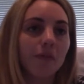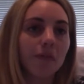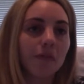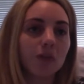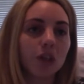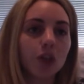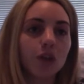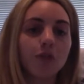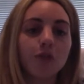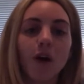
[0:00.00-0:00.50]

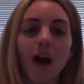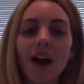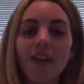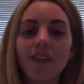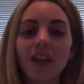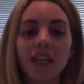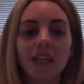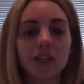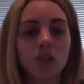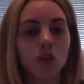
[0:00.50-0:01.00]
You find
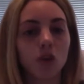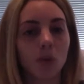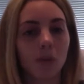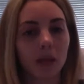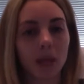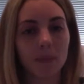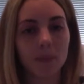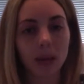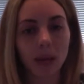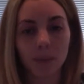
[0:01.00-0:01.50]
that it's
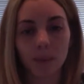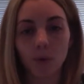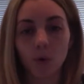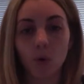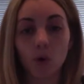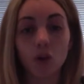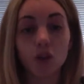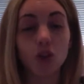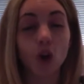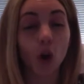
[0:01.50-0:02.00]
normally people
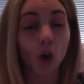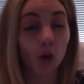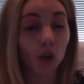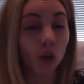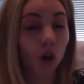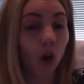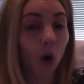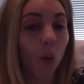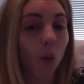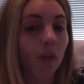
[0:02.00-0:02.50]
who don't
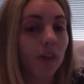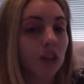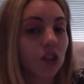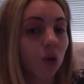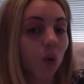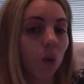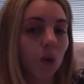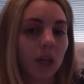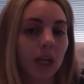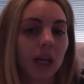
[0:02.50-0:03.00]
know what they're
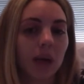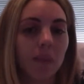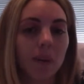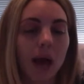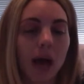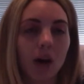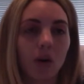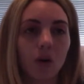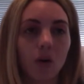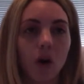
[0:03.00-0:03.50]
talking
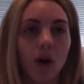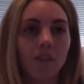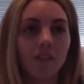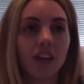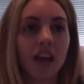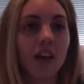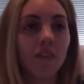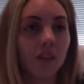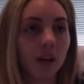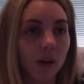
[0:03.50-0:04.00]
about or have
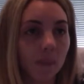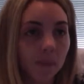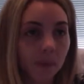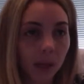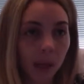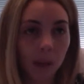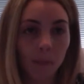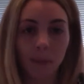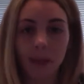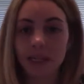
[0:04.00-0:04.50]
never
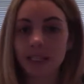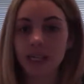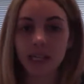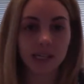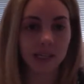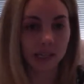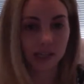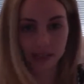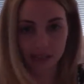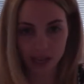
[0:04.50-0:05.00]
been
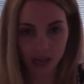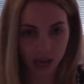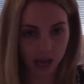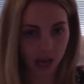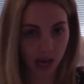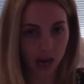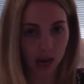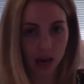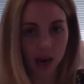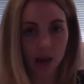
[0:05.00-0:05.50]

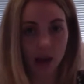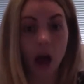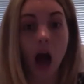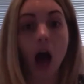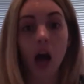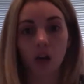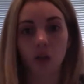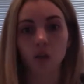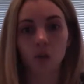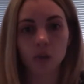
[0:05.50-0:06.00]
TTC and
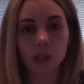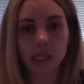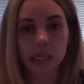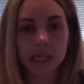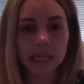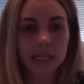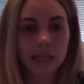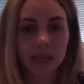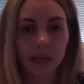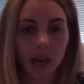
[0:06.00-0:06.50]
hardcore
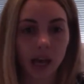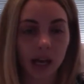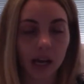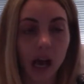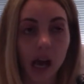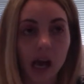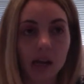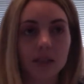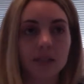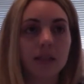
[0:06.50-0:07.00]
TTC like
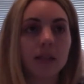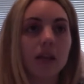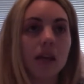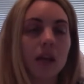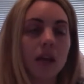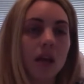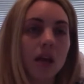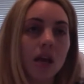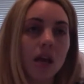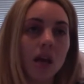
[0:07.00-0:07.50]
us, and
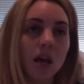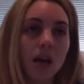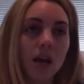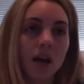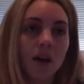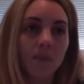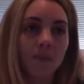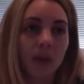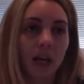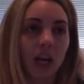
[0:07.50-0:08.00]

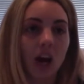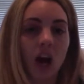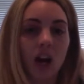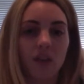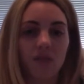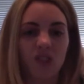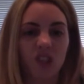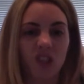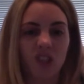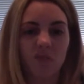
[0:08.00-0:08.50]
they kind
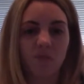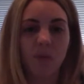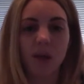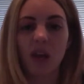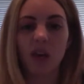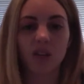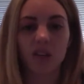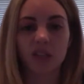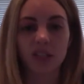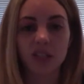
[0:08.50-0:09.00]
of just pee
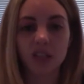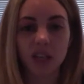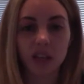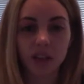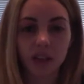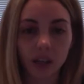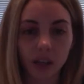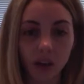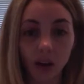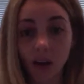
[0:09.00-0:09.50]
on a
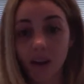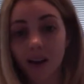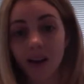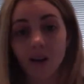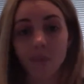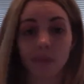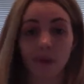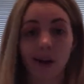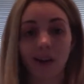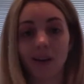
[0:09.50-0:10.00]
stick and,
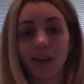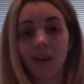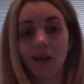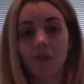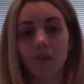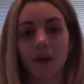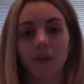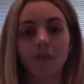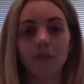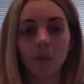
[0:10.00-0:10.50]
I'm pregnant.
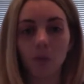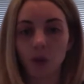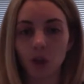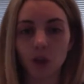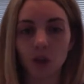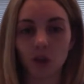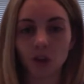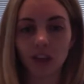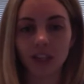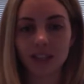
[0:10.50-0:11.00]
But for
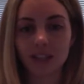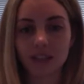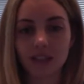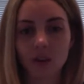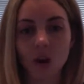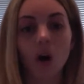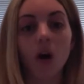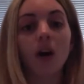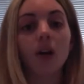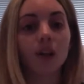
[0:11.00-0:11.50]
you, it's,
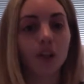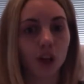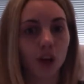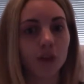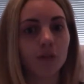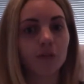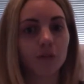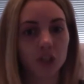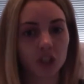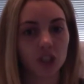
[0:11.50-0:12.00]
you're not
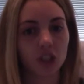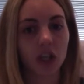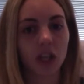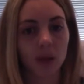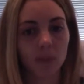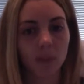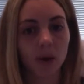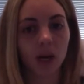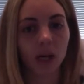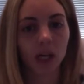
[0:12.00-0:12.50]
officially
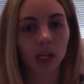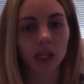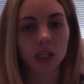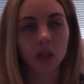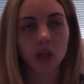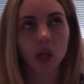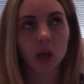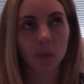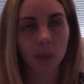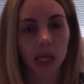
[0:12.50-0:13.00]
pregnant
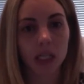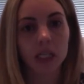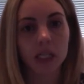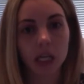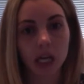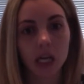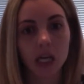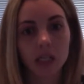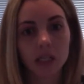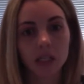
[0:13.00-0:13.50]
until your blood
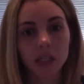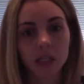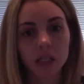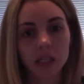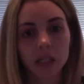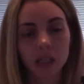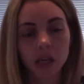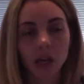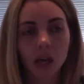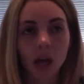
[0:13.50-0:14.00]

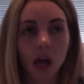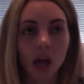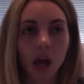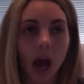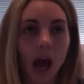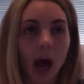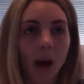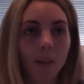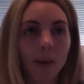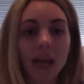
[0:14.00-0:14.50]
test.
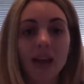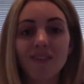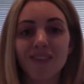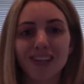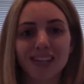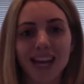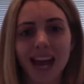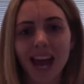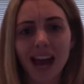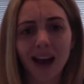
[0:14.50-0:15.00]
And
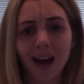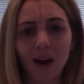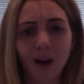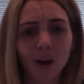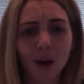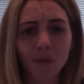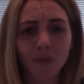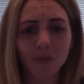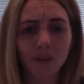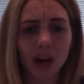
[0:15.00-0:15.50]
even
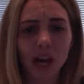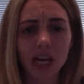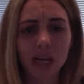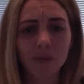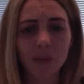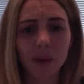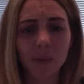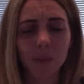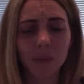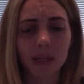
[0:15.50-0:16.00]
now, I'm
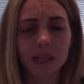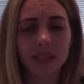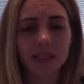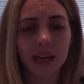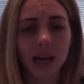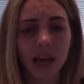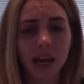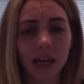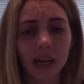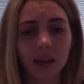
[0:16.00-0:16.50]
finding people are
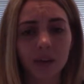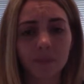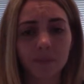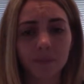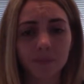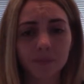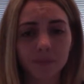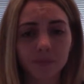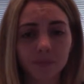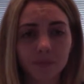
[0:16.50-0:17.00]

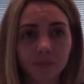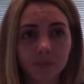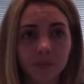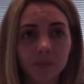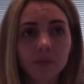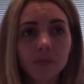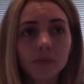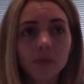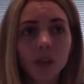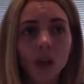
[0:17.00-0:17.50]
saying,
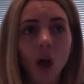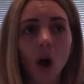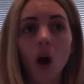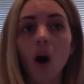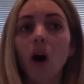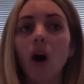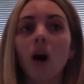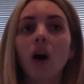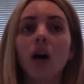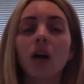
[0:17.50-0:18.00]

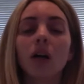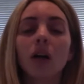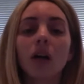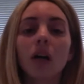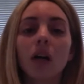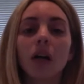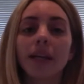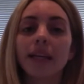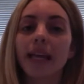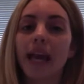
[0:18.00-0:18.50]

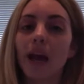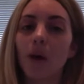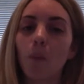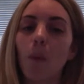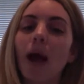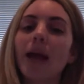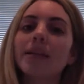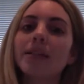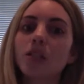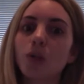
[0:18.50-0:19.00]

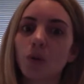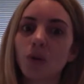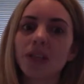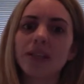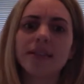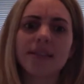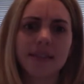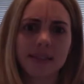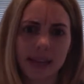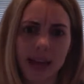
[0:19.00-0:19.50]
wait until you
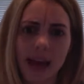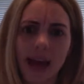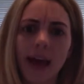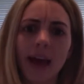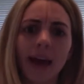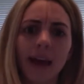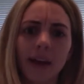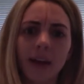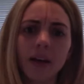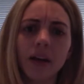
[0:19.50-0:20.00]
scan.
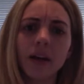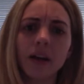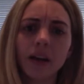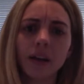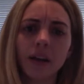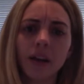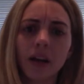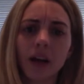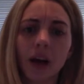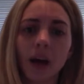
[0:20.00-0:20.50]

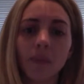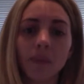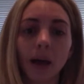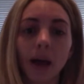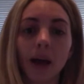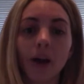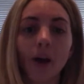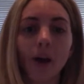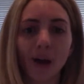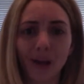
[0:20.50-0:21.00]
I'm
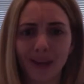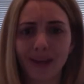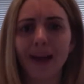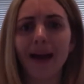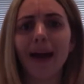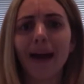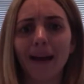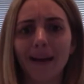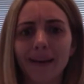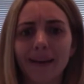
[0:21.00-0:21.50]
like,
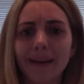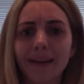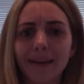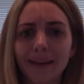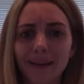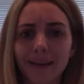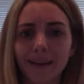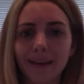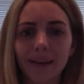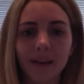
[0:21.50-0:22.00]
okay.
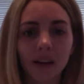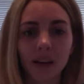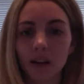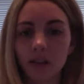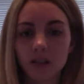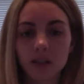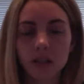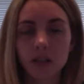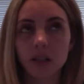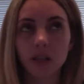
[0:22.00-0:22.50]

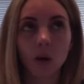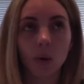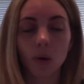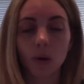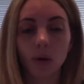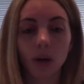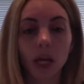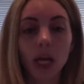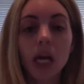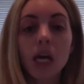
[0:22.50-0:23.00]
That's so
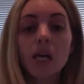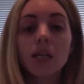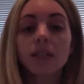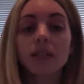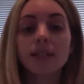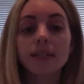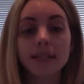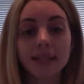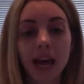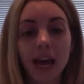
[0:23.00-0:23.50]
annoying.
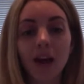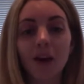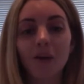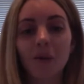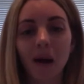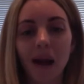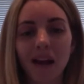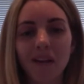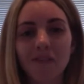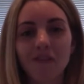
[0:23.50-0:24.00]
So stay
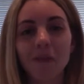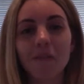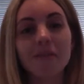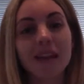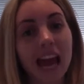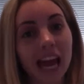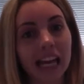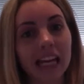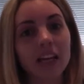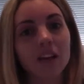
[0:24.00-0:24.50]
away from
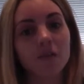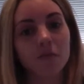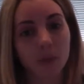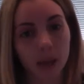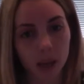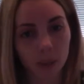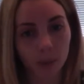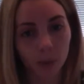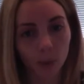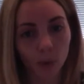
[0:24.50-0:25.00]
negative
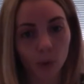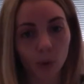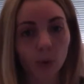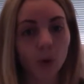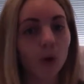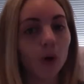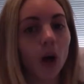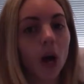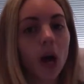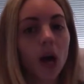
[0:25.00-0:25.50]
people
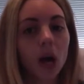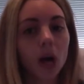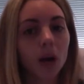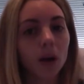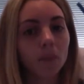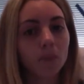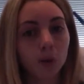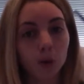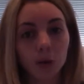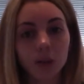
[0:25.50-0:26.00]
who
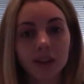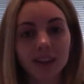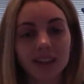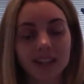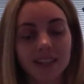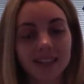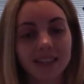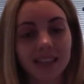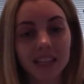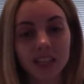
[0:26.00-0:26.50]
put
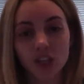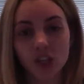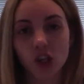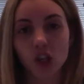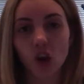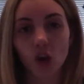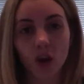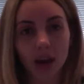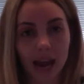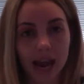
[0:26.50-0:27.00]
this into
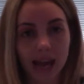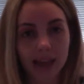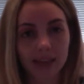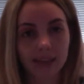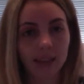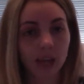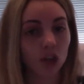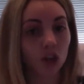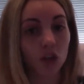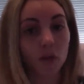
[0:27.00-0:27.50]
your head
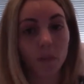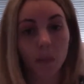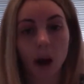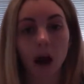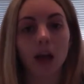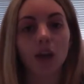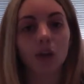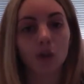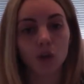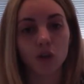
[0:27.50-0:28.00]
that you
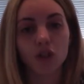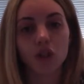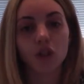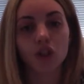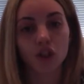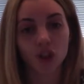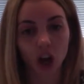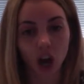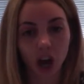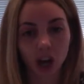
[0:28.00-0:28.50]
might lose your
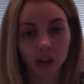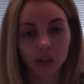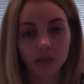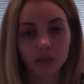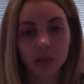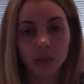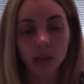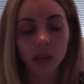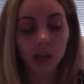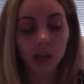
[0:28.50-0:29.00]

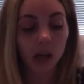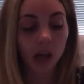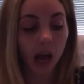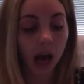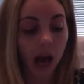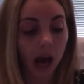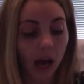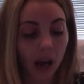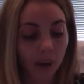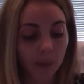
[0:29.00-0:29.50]
child.
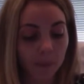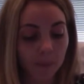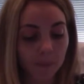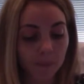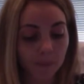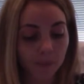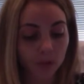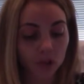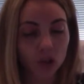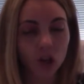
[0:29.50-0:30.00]

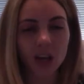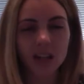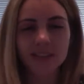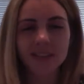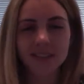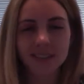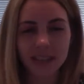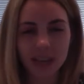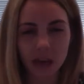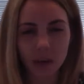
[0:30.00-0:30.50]
Try and
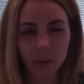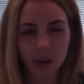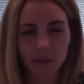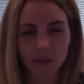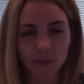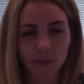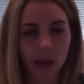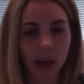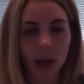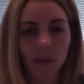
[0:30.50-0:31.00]
stay away
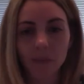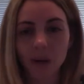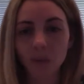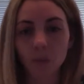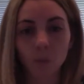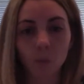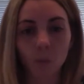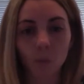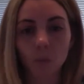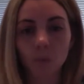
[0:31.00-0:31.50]
from that.
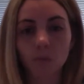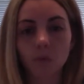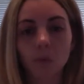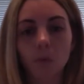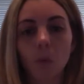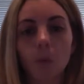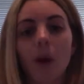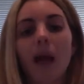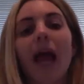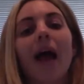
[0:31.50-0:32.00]

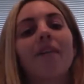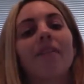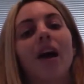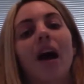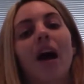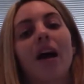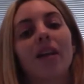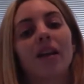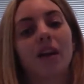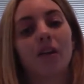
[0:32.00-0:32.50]
we have a
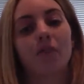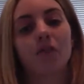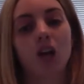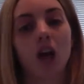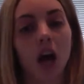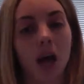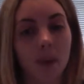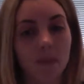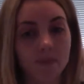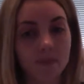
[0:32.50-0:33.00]
hard enough
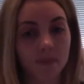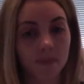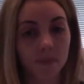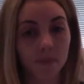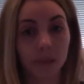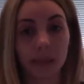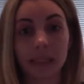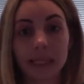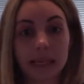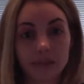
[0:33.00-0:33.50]
time
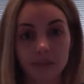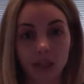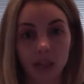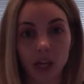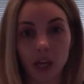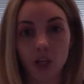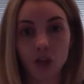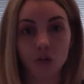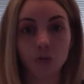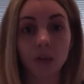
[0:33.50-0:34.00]
believing
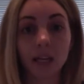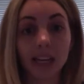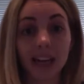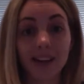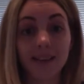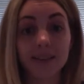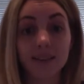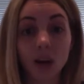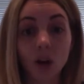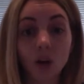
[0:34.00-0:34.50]
that it's real
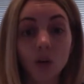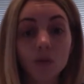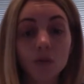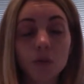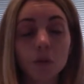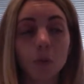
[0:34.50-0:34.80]
ourselves.